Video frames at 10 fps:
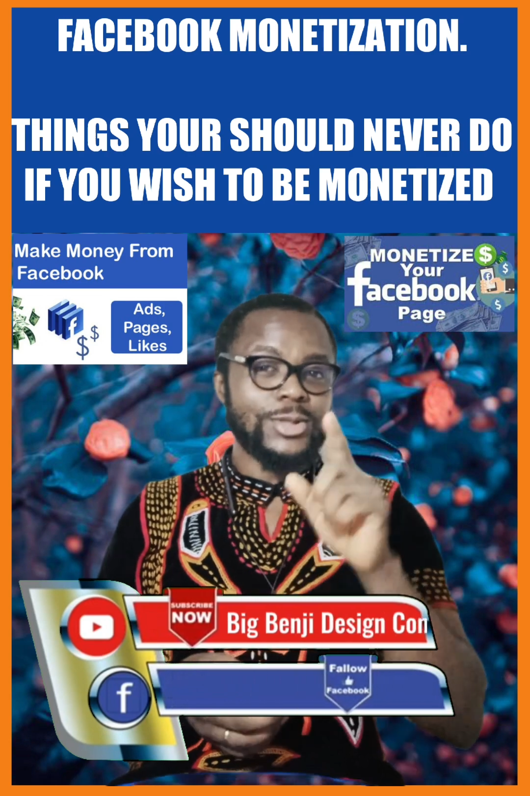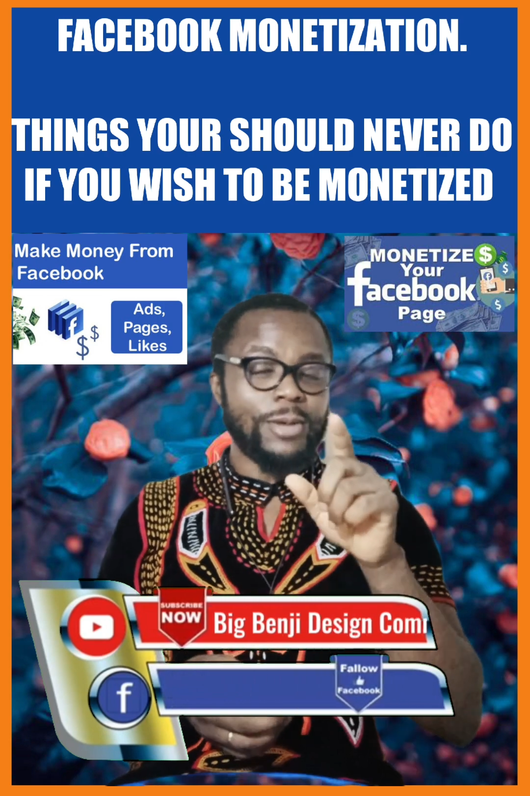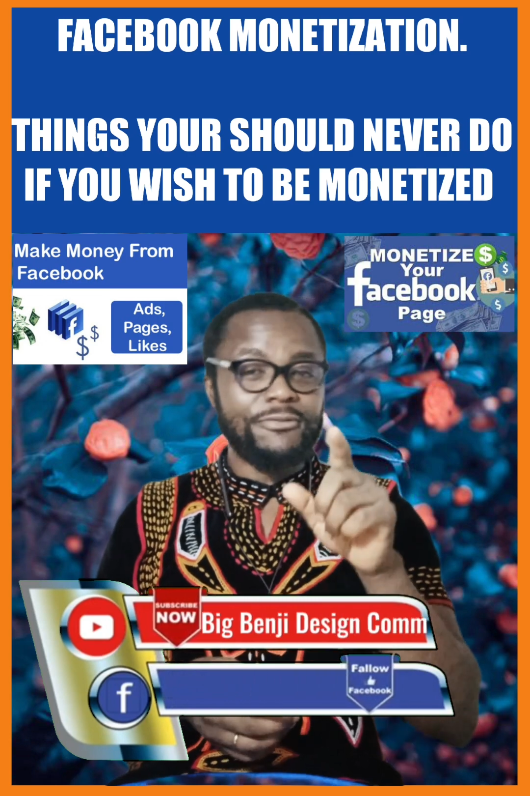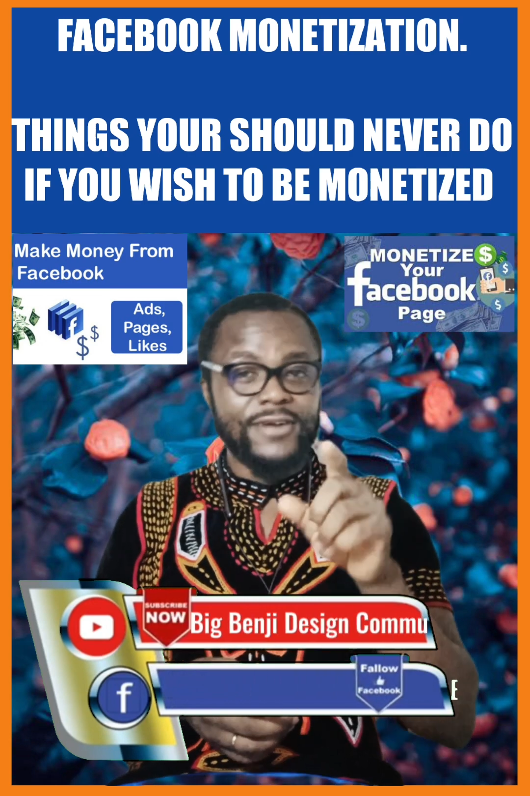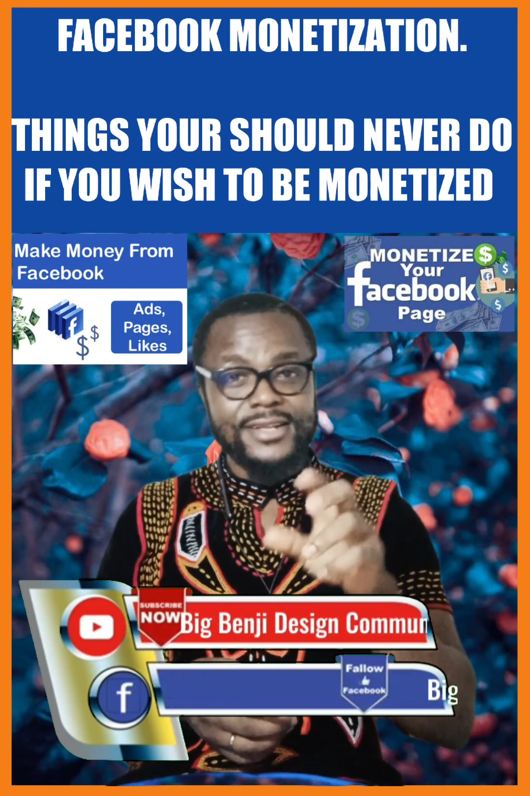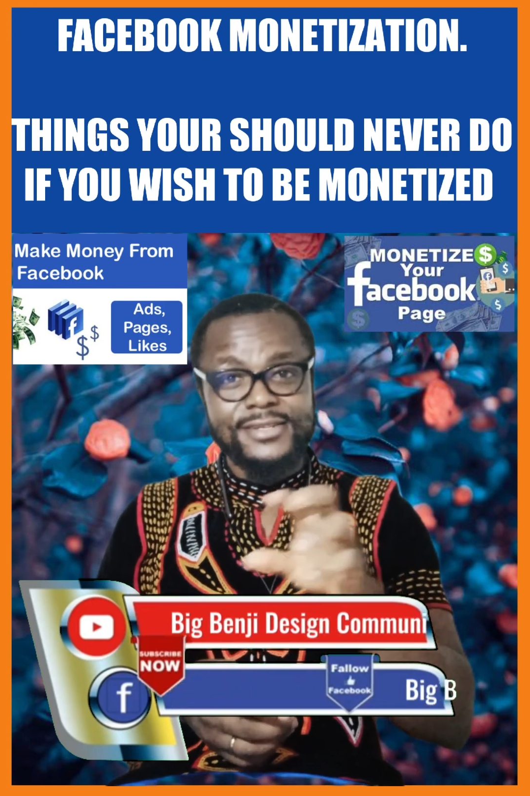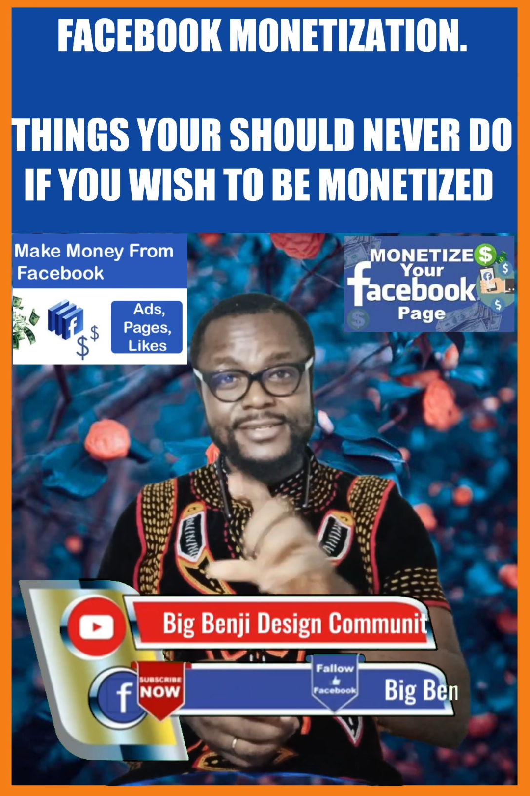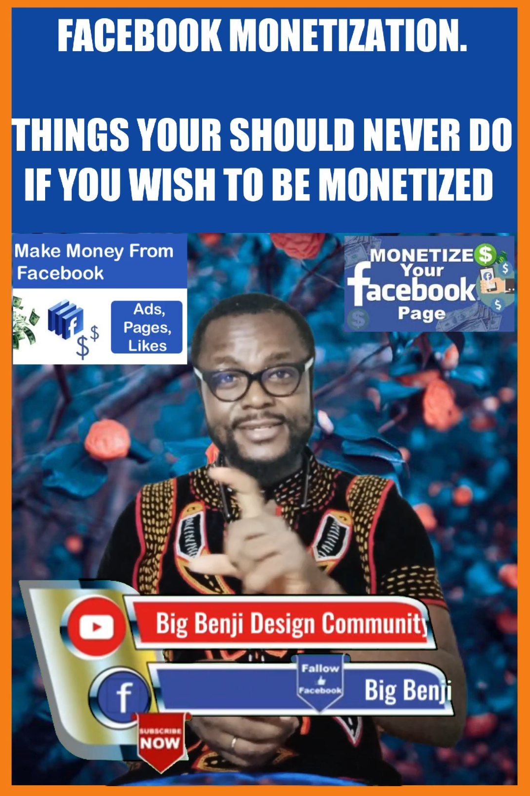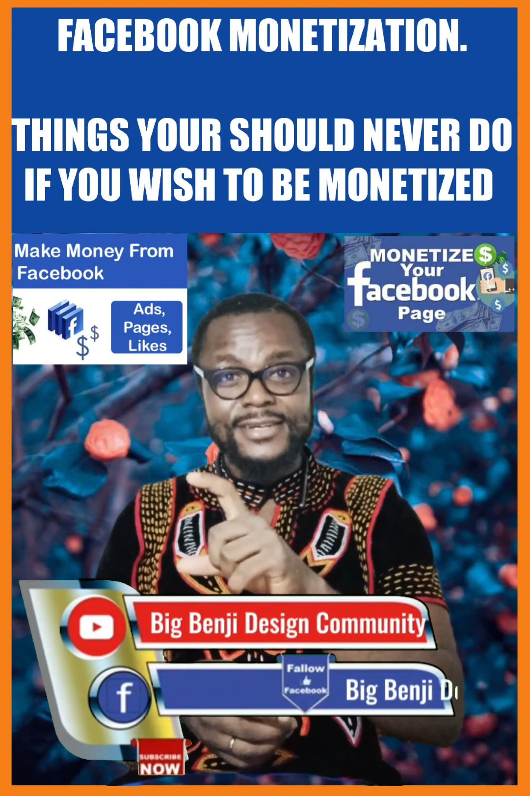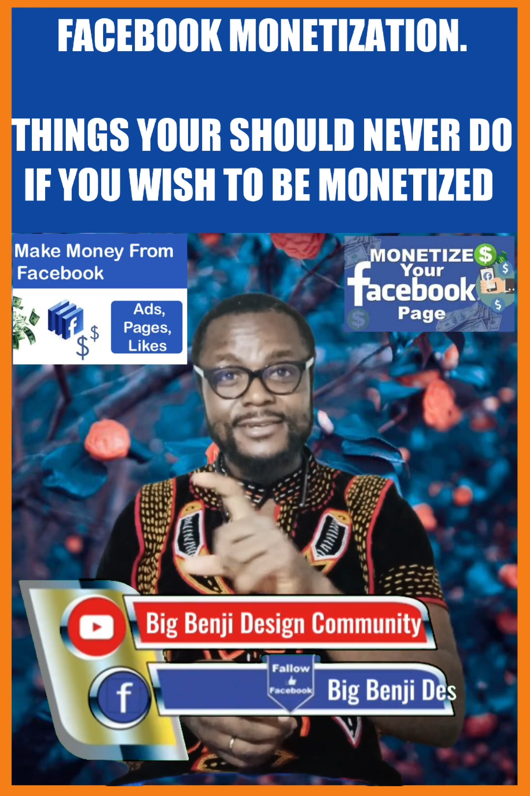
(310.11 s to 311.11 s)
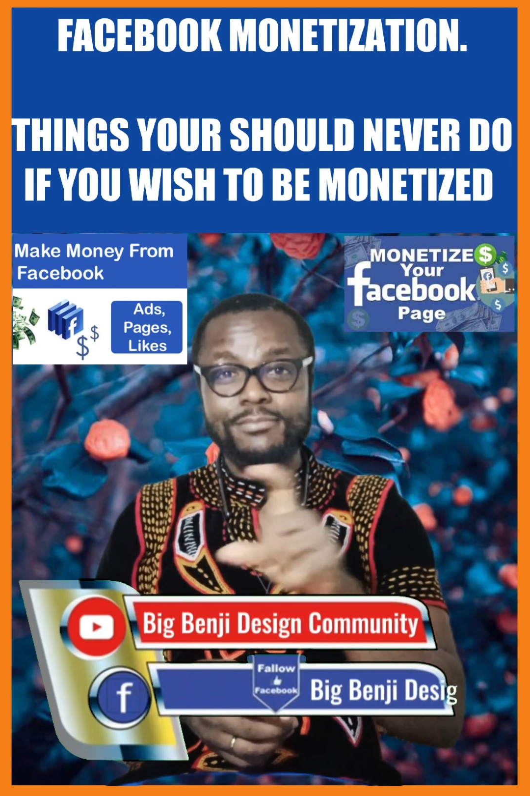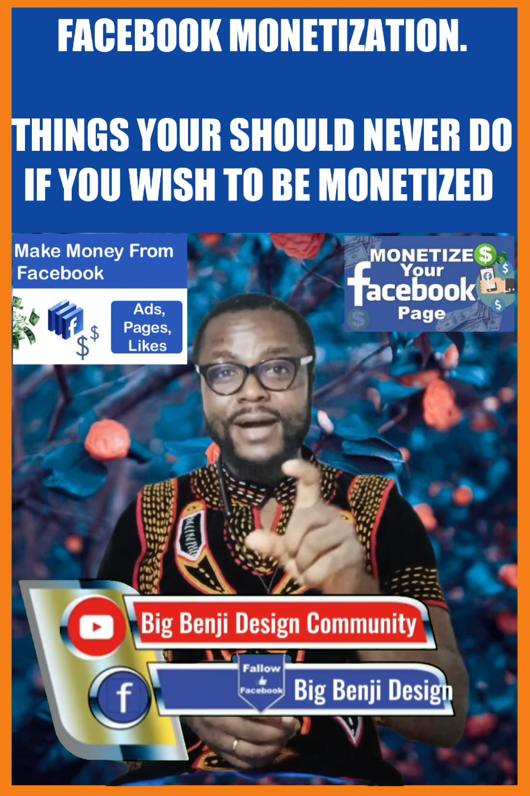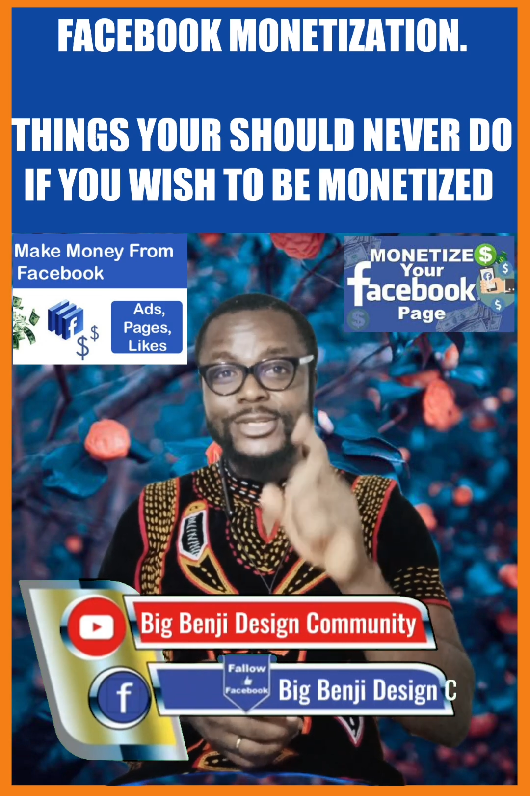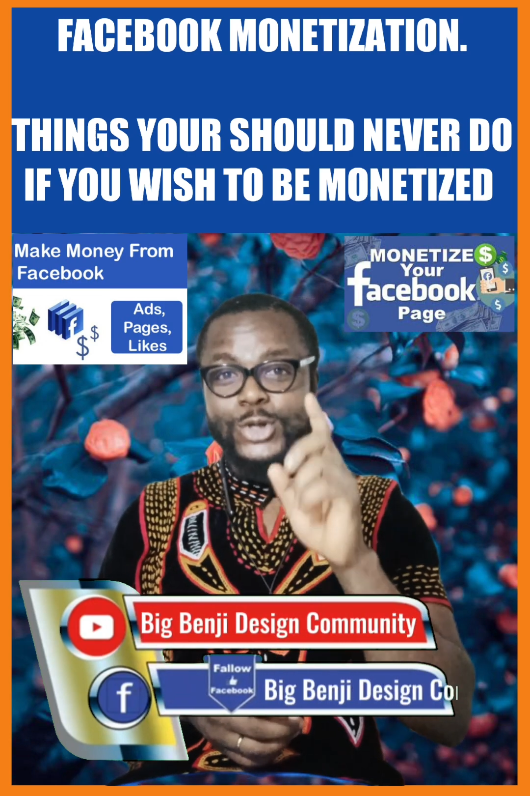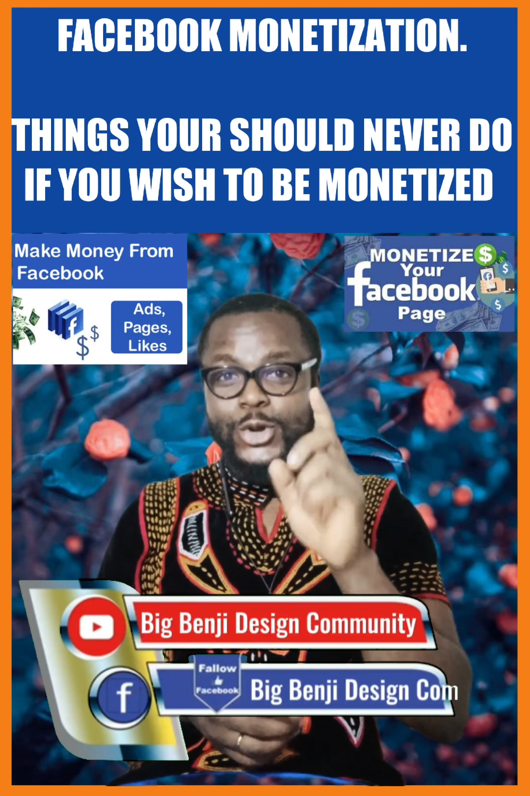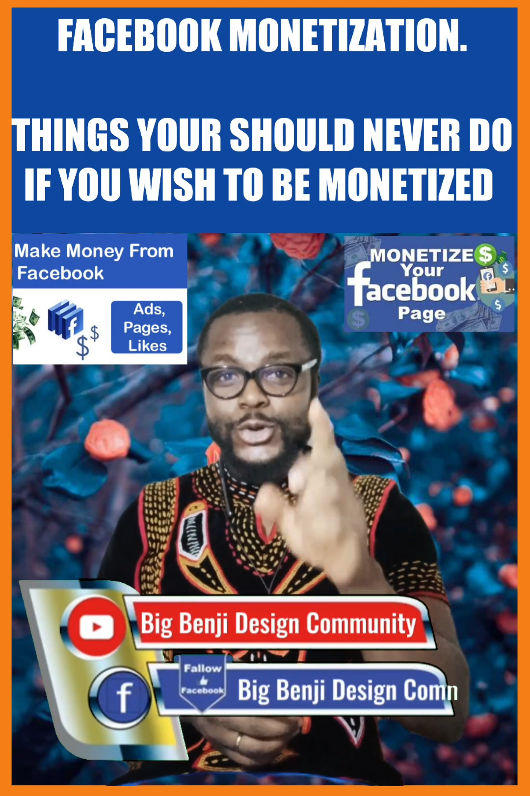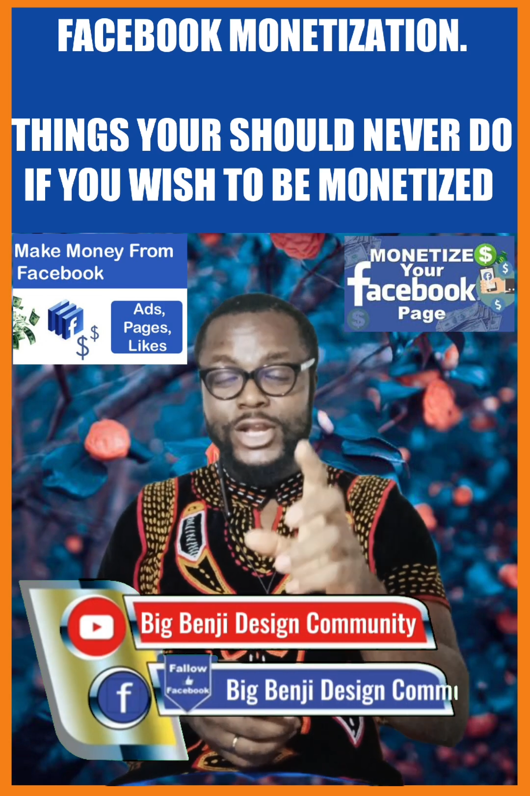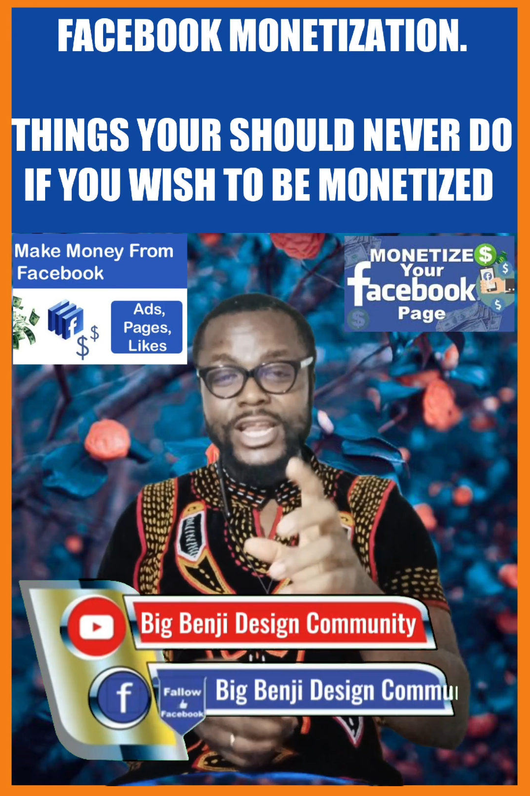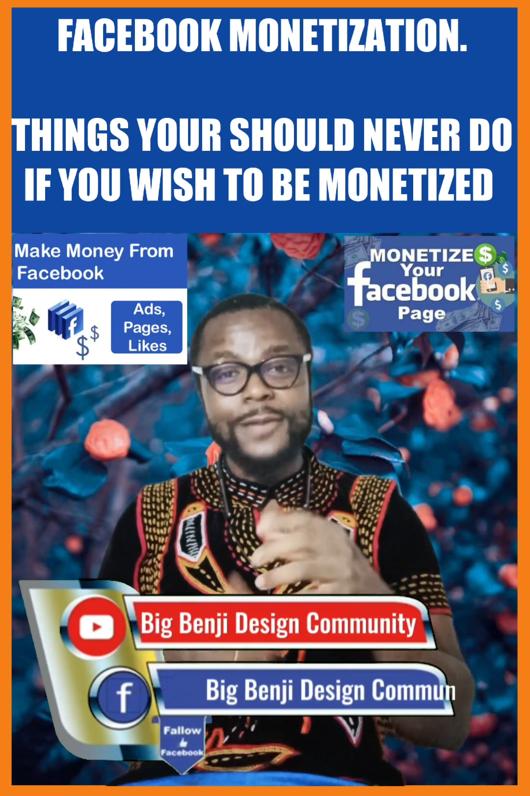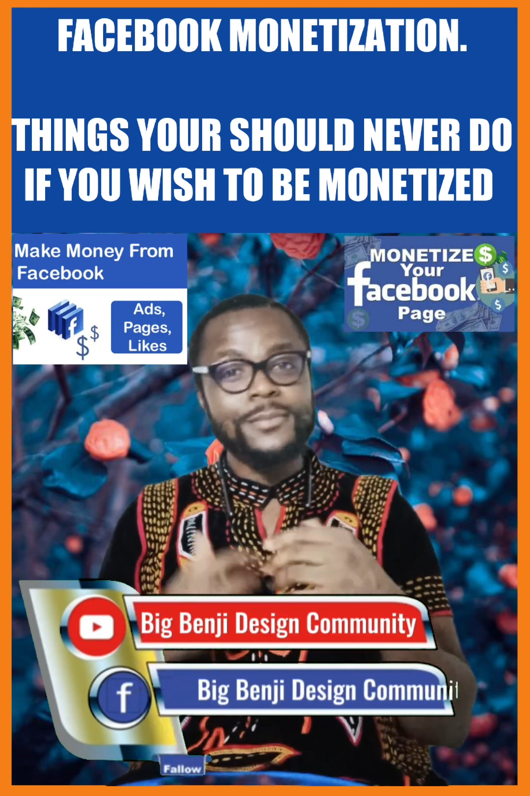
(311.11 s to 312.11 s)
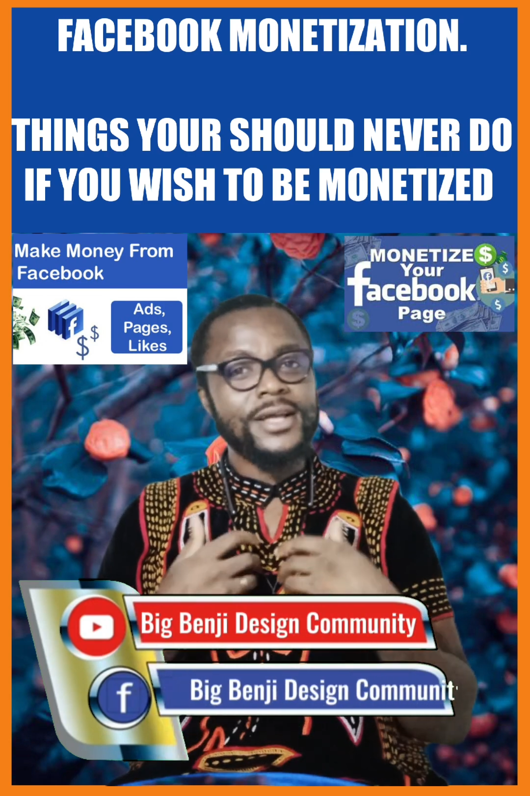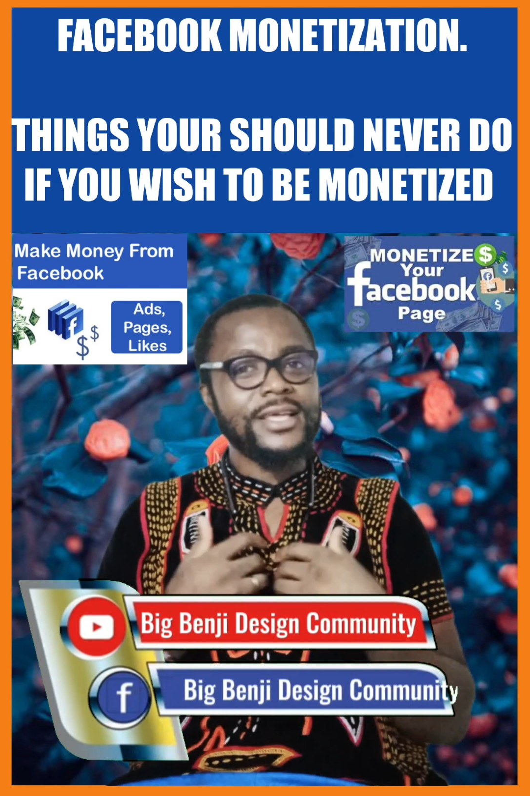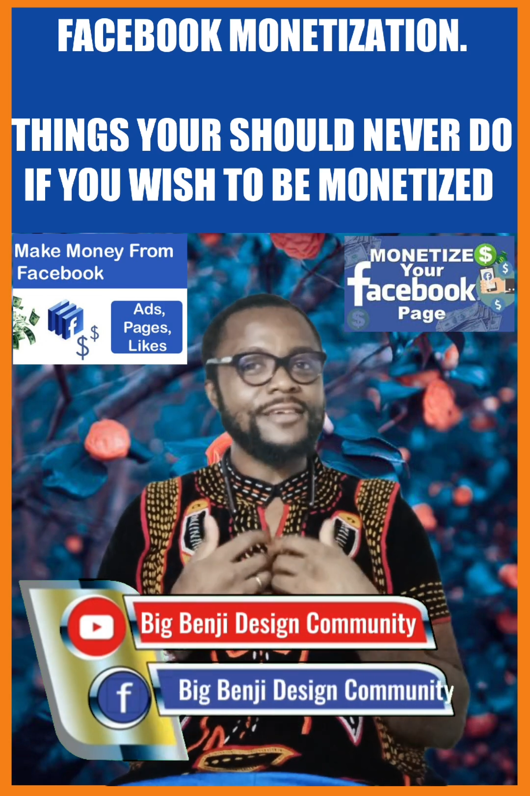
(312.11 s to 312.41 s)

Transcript: Top fans badge on your name